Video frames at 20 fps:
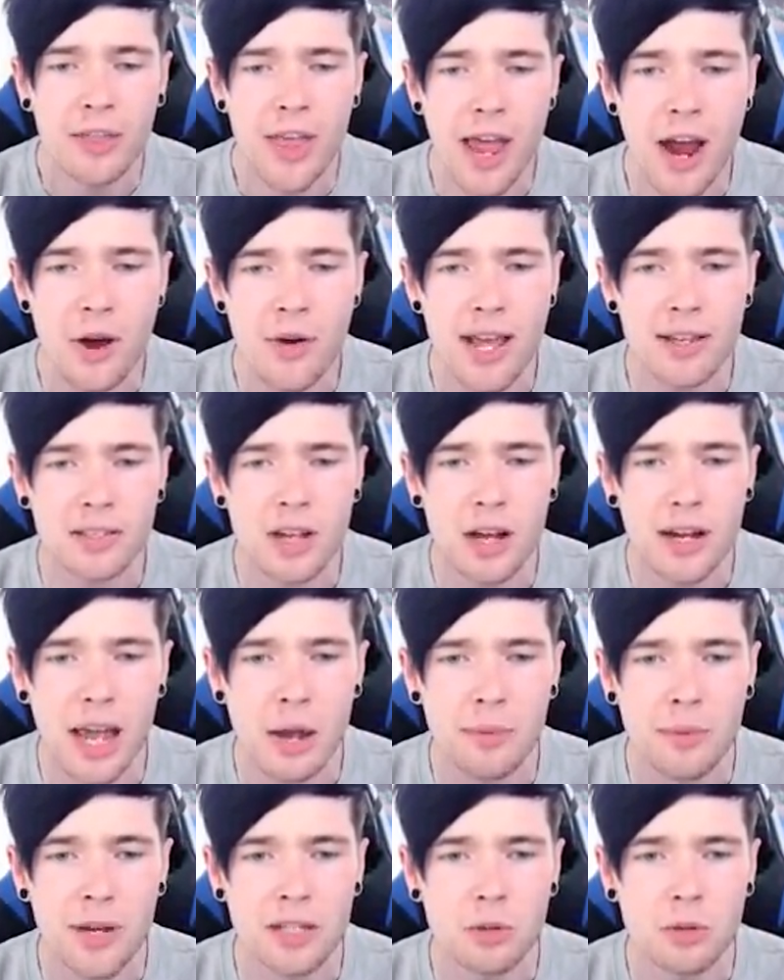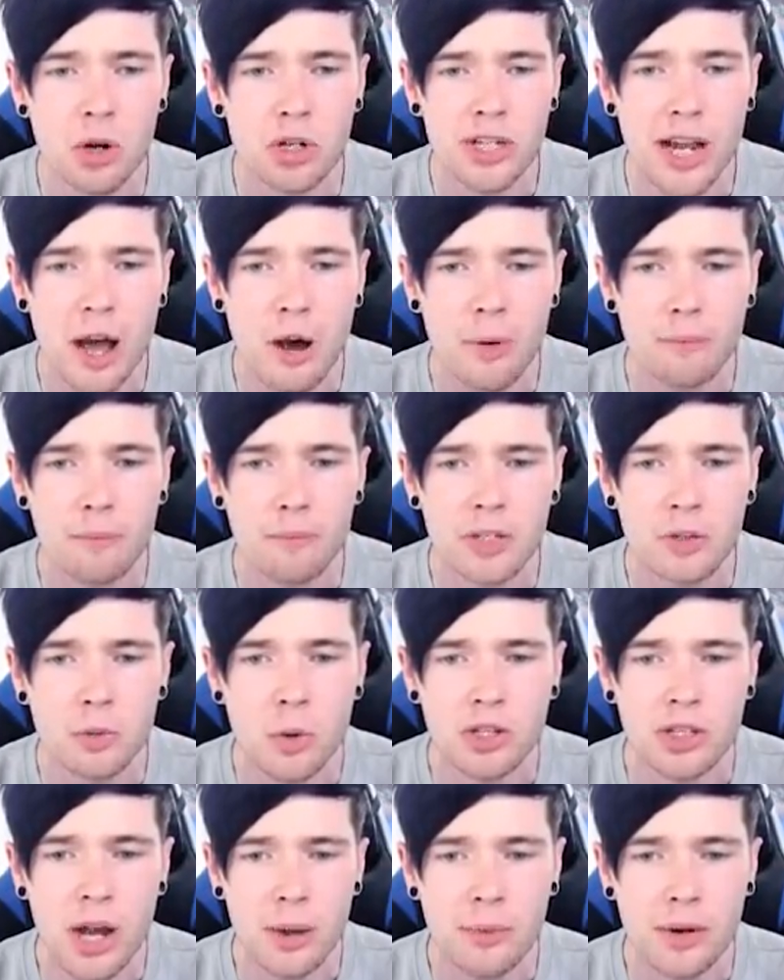There he is. Okay, we need to watch out. We need to
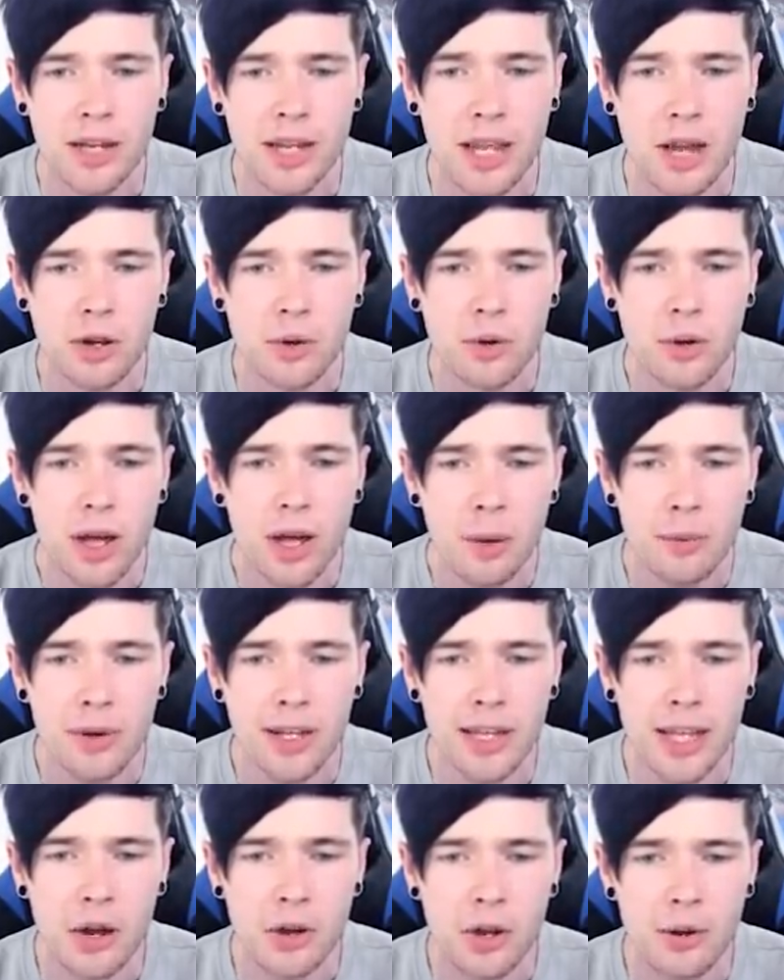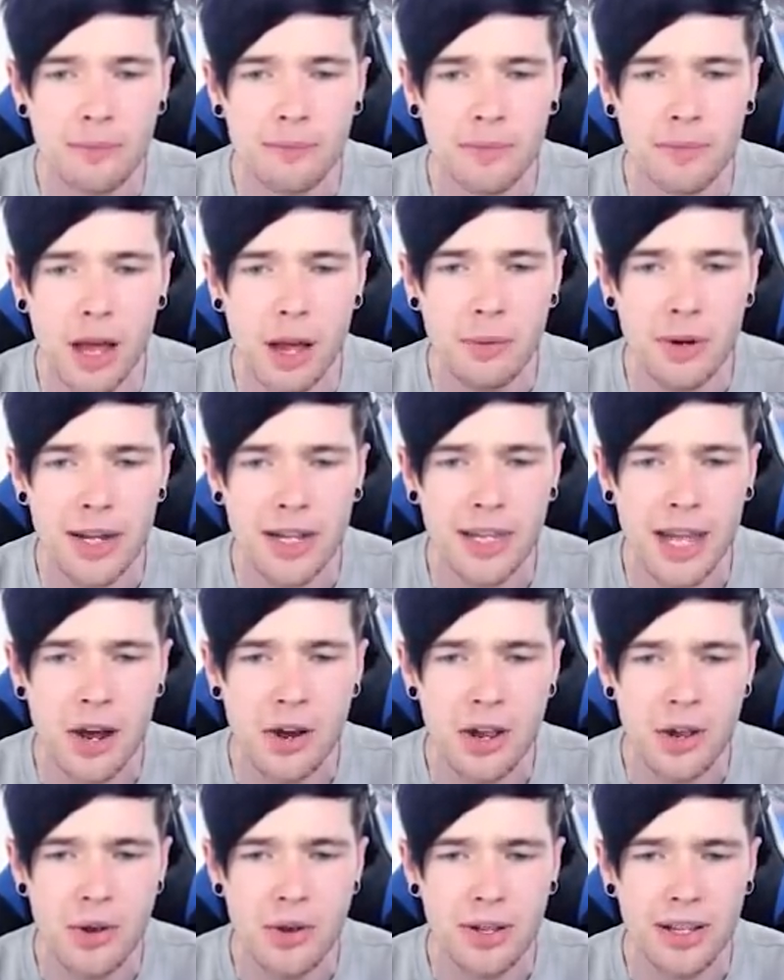watch out. I'm gonna kill you. I'm gonna kill you. I'm gonna
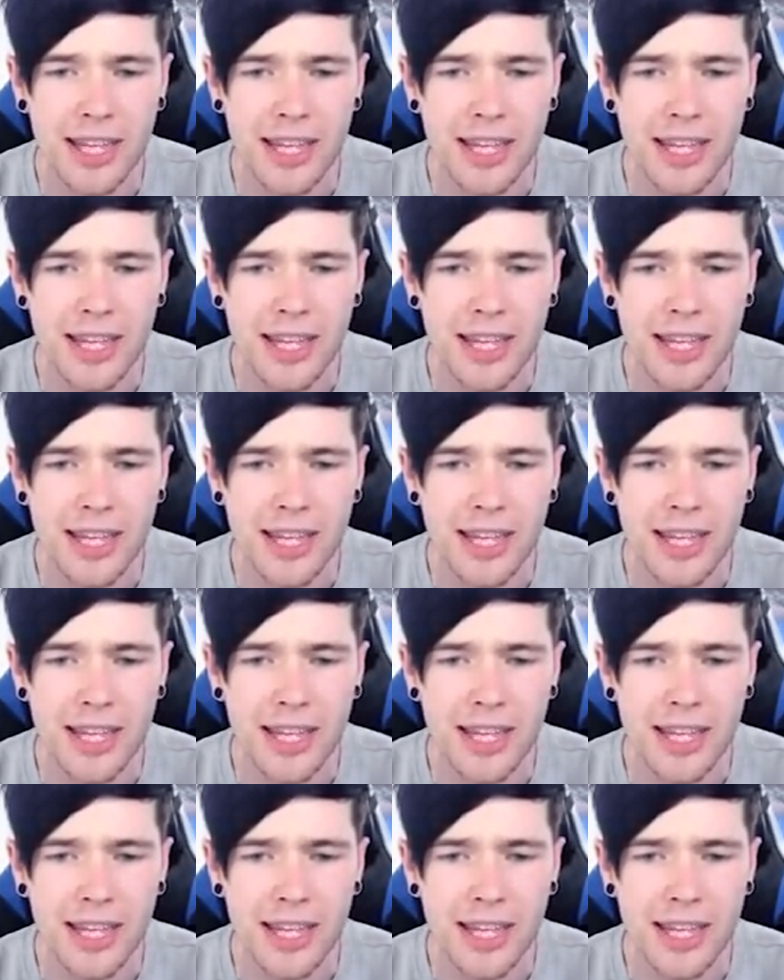kill you.